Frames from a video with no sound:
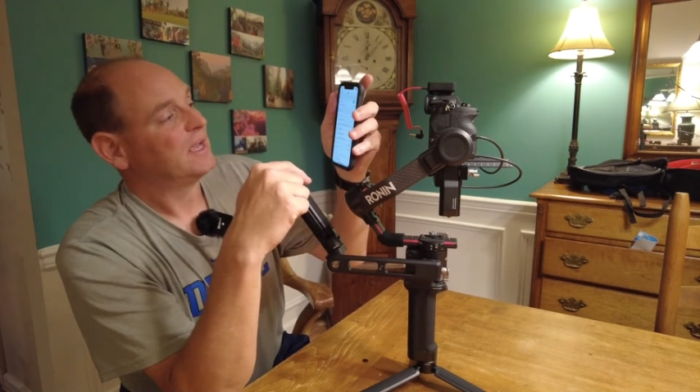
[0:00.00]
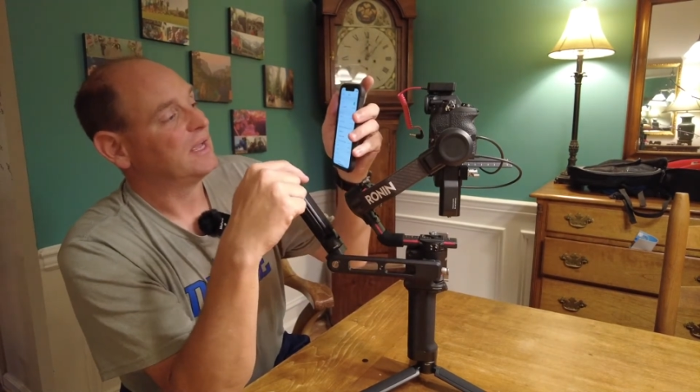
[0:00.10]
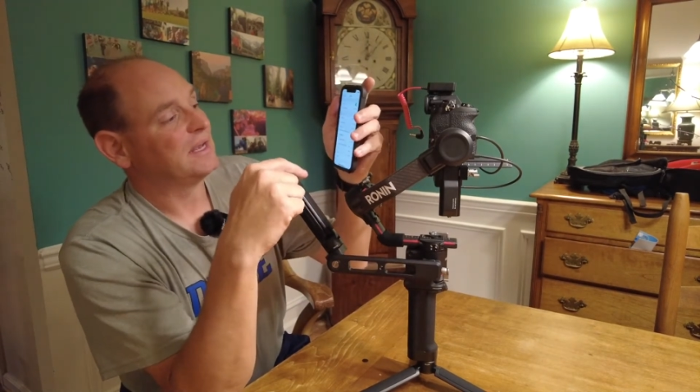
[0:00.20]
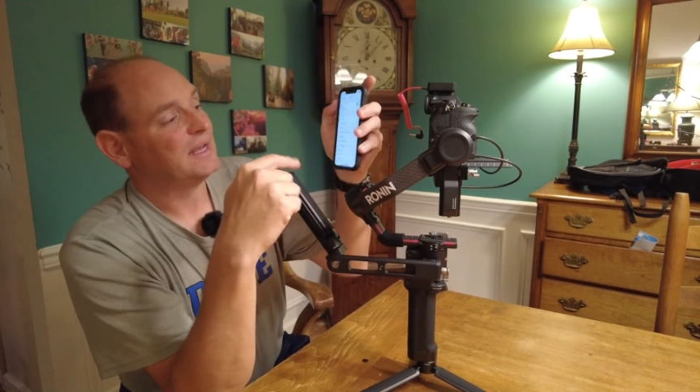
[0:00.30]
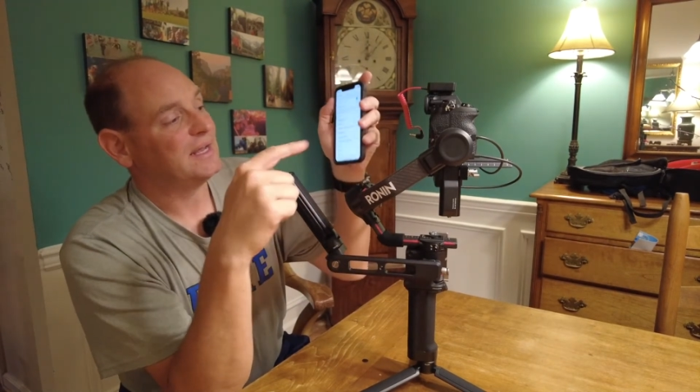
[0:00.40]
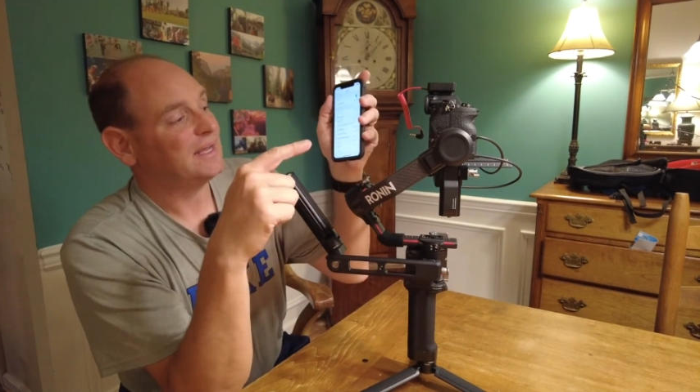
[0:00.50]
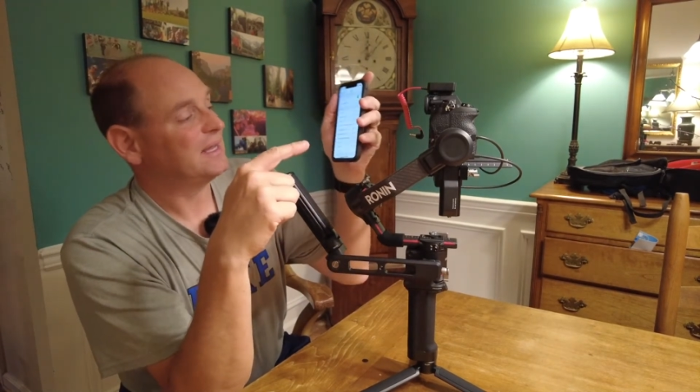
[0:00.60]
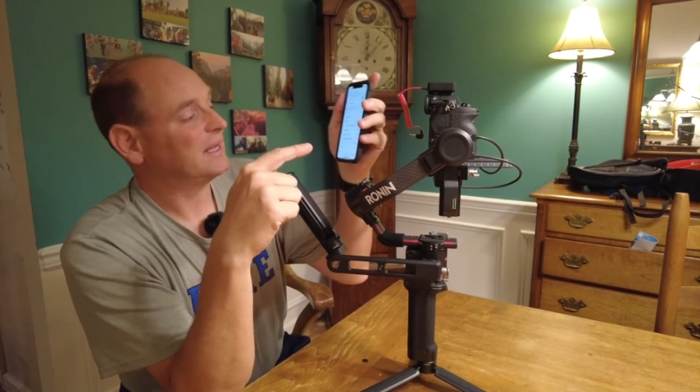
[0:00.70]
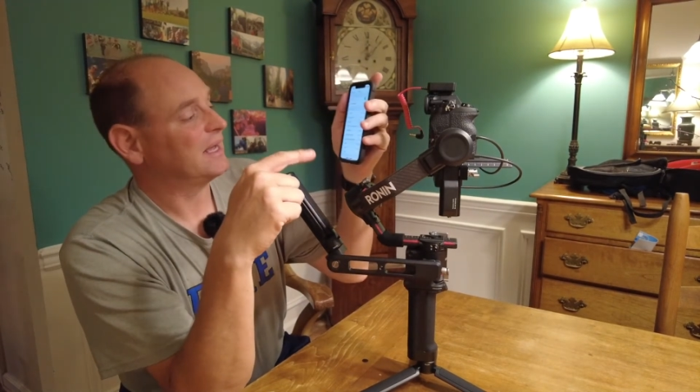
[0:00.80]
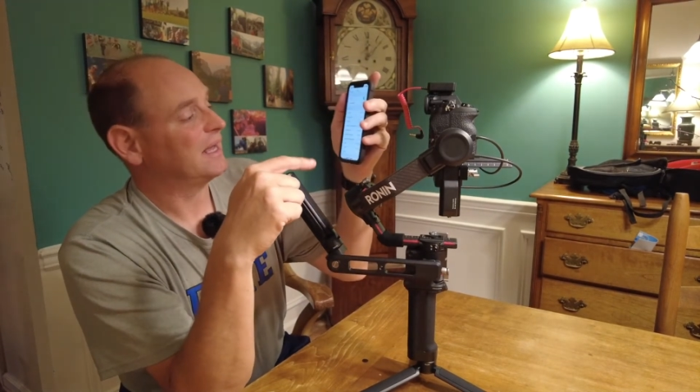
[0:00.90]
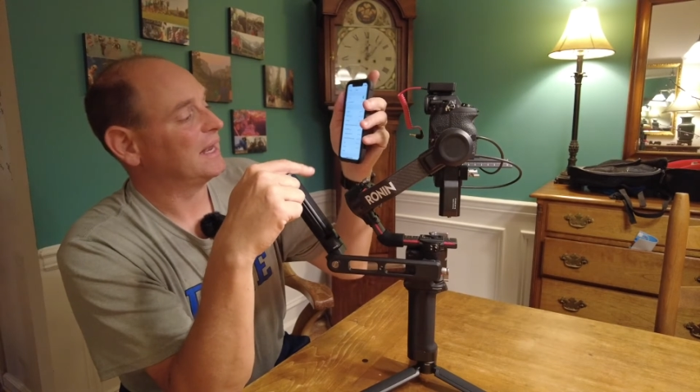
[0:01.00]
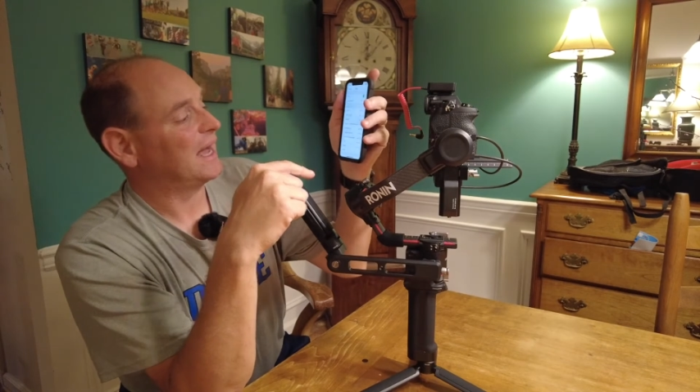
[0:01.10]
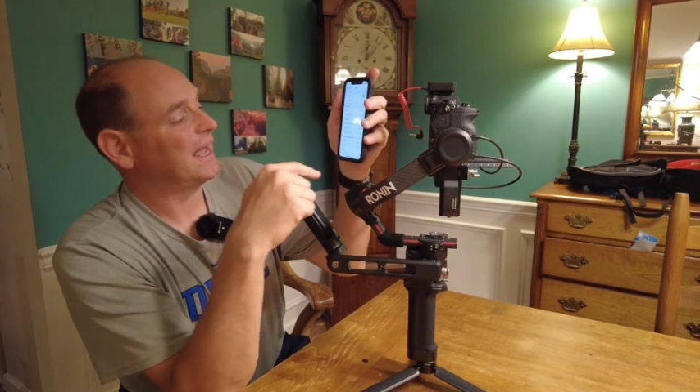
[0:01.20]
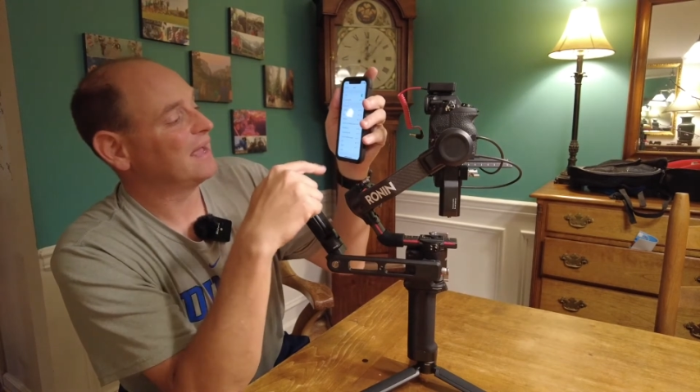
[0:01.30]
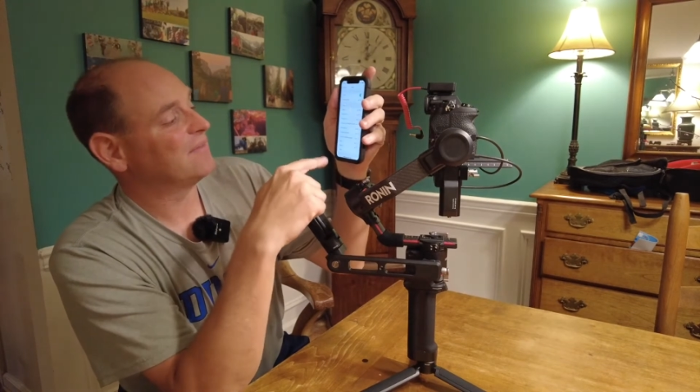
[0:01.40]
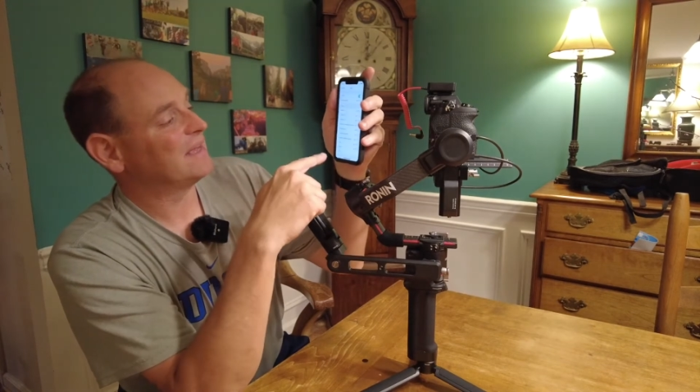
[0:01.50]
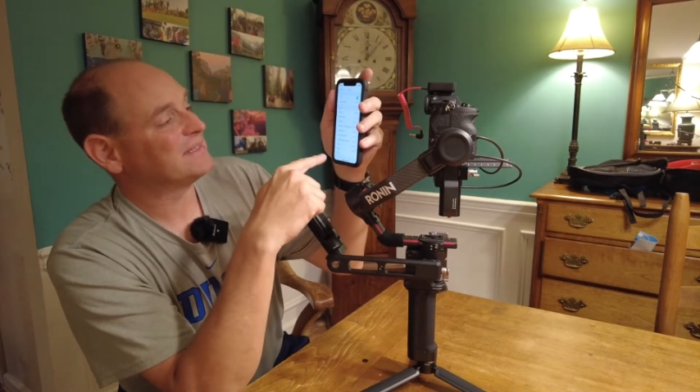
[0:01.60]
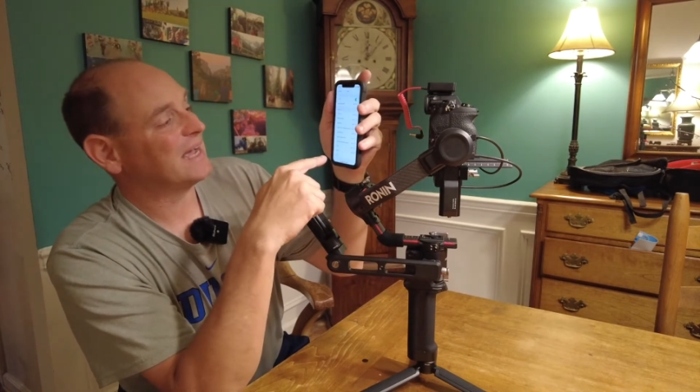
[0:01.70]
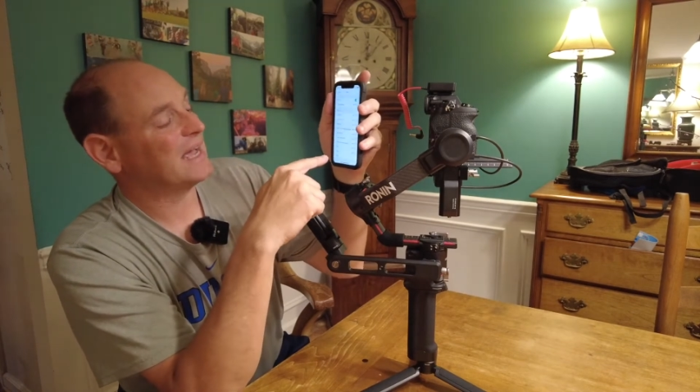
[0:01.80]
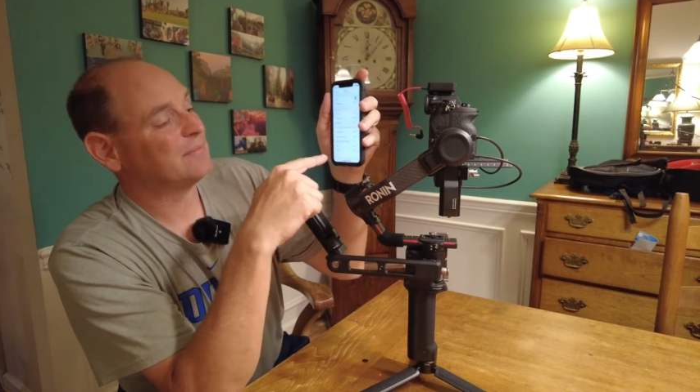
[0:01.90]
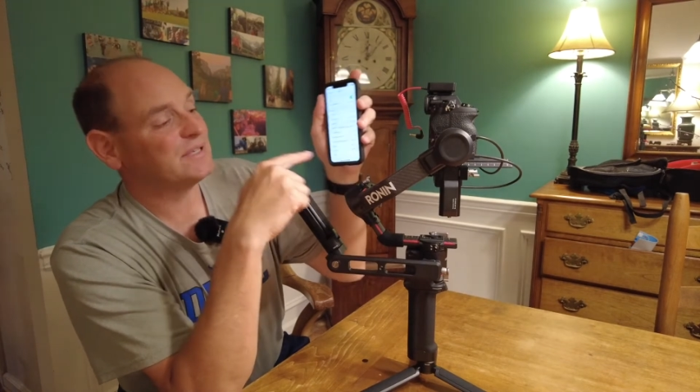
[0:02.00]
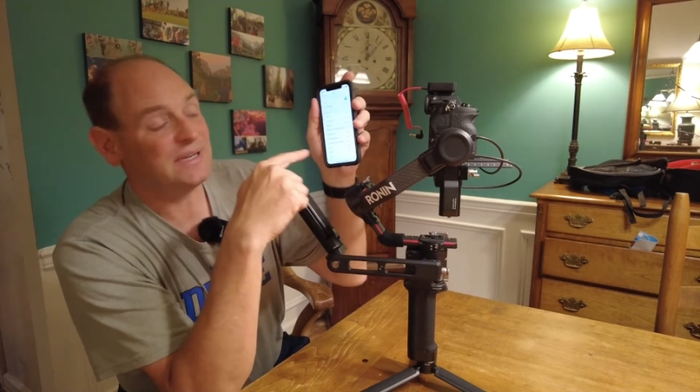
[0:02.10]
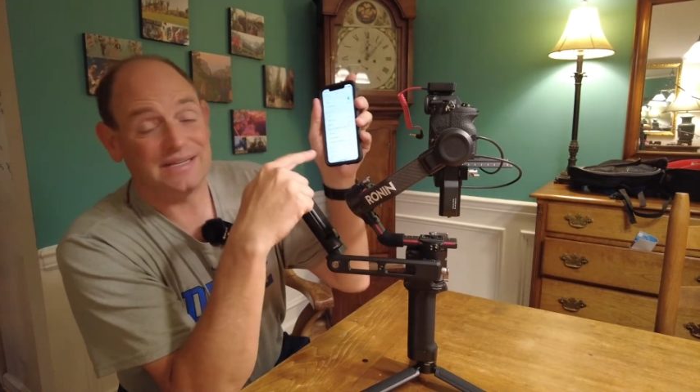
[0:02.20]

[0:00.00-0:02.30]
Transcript: And I have at times